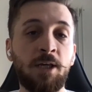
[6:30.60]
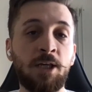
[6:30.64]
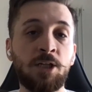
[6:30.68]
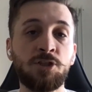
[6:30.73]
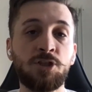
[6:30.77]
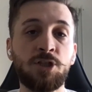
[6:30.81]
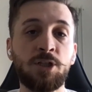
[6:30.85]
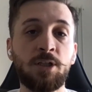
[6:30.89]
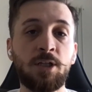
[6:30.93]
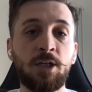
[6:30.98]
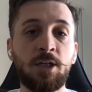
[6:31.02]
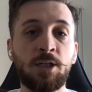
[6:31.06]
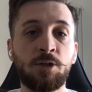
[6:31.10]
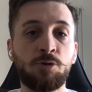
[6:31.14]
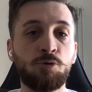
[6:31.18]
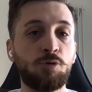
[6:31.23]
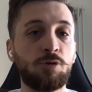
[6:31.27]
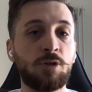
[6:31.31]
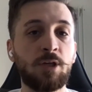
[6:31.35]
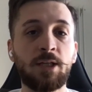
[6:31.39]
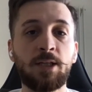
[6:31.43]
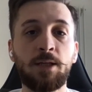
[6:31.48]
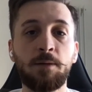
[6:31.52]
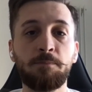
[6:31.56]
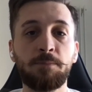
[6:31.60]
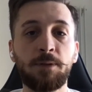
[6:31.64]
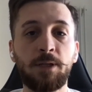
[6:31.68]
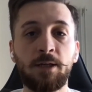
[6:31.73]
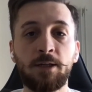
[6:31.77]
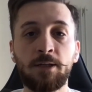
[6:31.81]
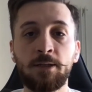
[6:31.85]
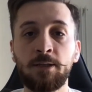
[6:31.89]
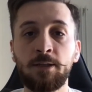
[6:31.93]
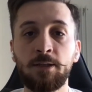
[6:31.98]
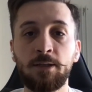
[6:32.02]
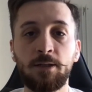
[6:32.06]
engineering you can
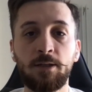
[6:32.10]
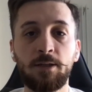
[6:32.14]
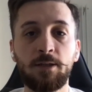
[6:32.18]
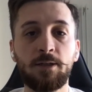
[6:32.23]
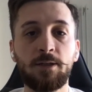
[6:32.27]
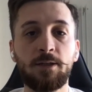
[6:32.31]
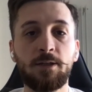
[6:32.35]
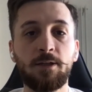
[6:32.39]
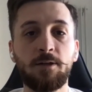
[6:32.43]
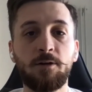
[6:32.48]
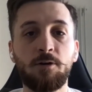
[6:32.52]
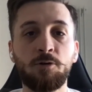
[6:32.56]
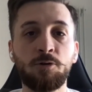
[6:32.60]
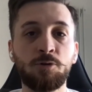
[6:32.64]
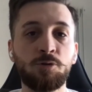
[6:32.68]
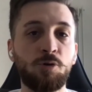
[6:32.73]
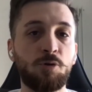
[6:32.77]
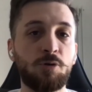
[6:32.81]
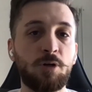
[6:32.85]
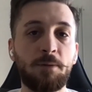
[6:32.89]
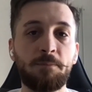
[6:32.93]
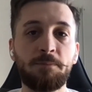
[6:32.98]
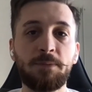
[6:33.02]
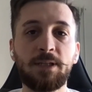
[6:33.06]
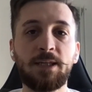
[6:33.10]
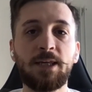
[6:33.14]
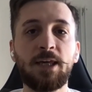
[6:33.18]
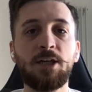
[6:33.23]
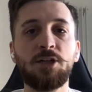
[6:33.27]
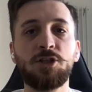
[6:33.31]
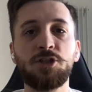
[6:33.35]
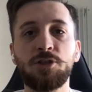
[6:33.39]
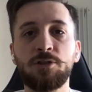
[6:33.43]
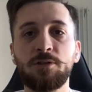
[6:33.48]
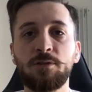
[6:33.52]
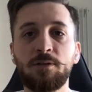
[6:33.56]
apply on your
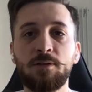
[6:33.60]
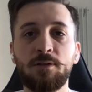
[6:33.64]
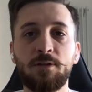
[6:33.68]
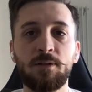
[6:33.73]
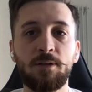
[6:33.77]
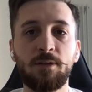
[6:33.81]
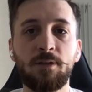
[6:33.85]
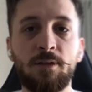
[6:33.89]
application.